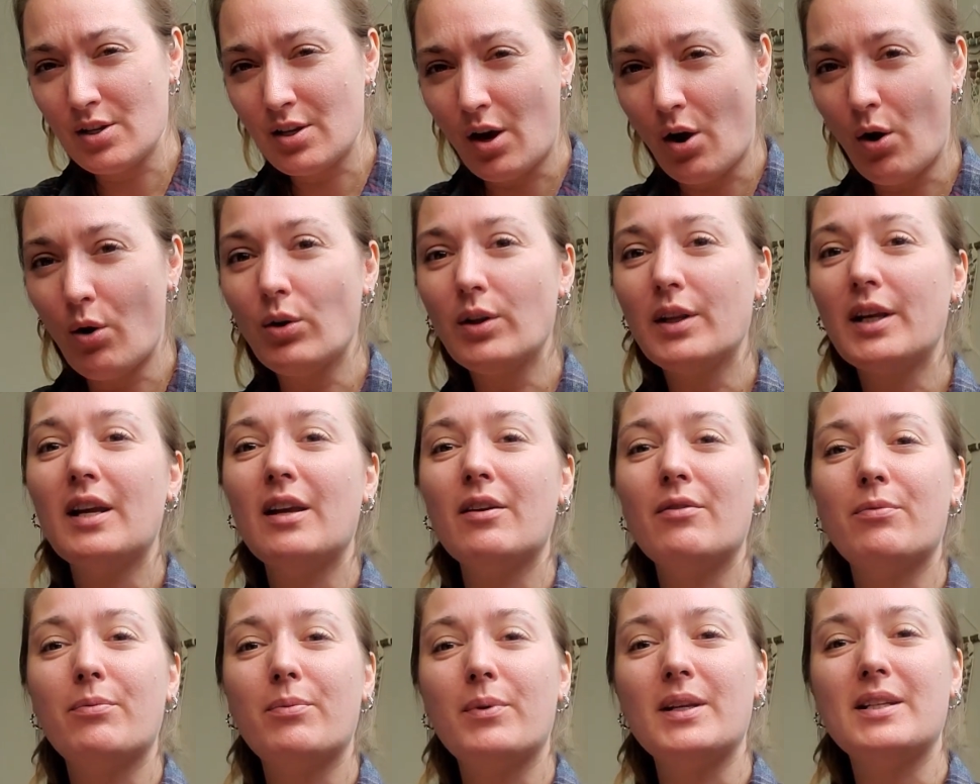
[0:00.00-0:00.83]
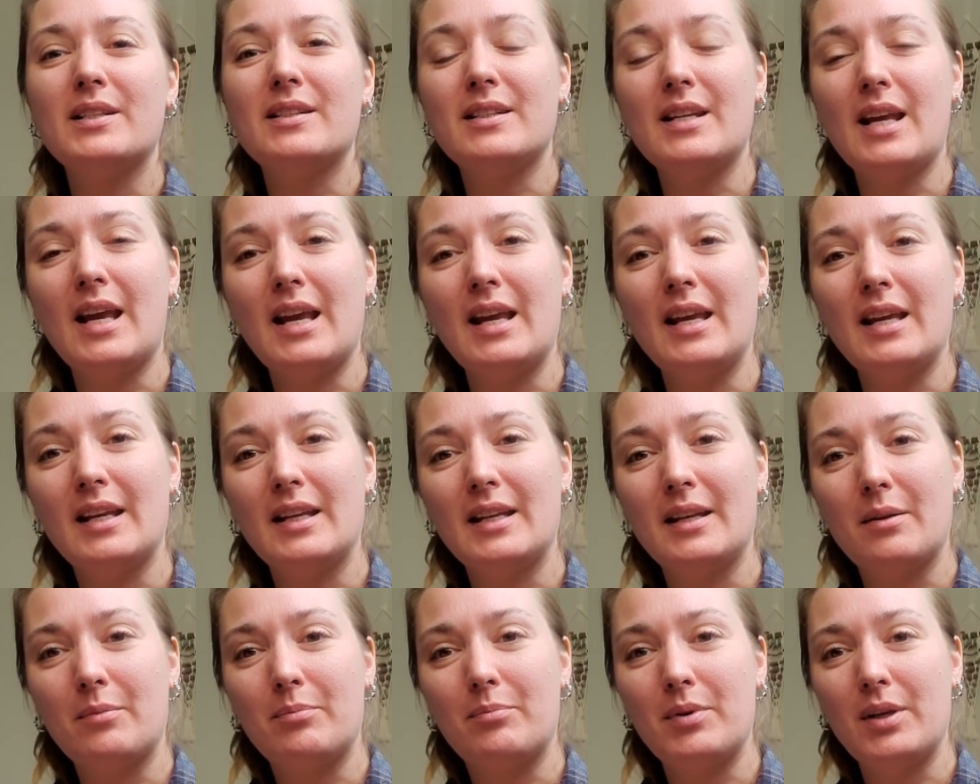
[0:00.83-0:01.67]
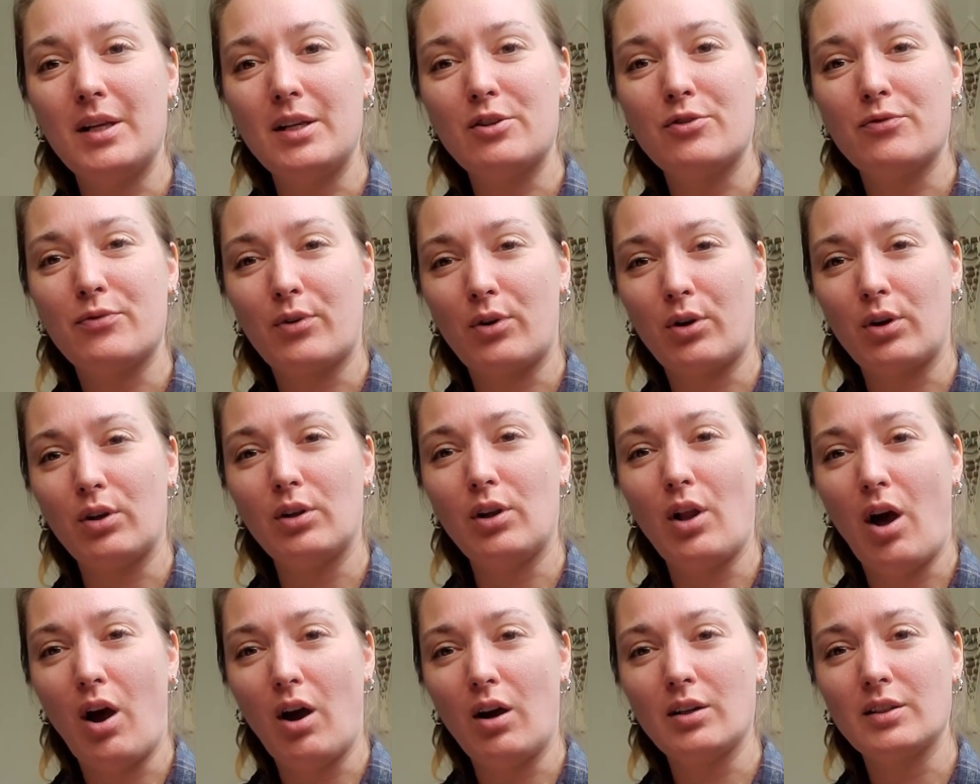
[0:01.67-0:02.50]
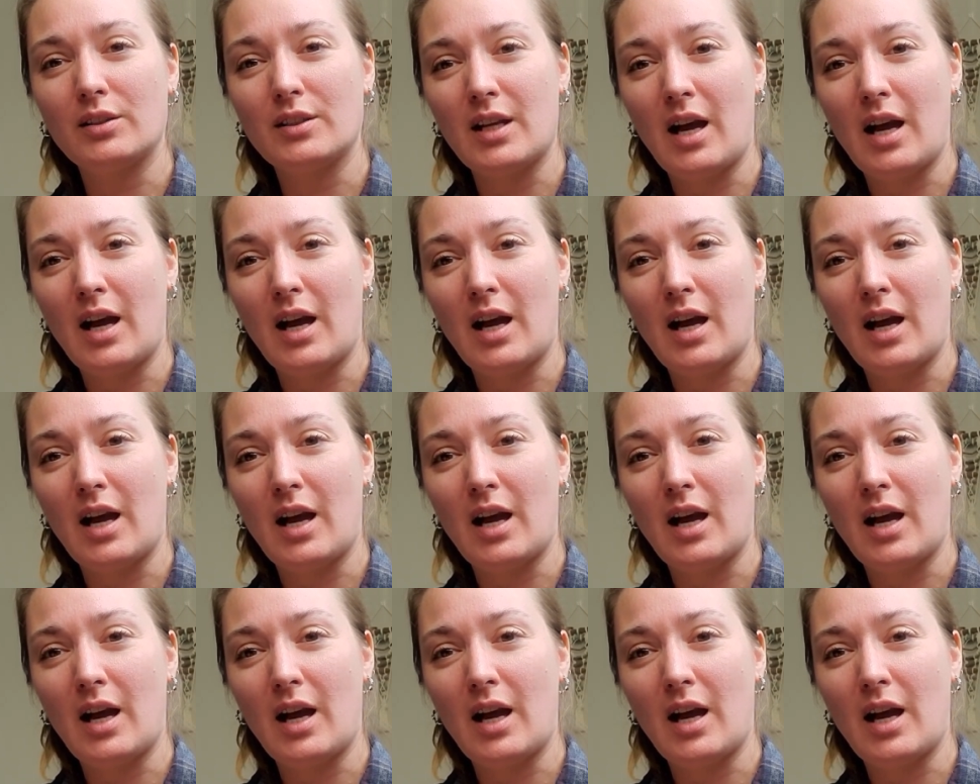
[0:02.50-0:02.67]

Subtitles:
only if we're staying in the beach for a long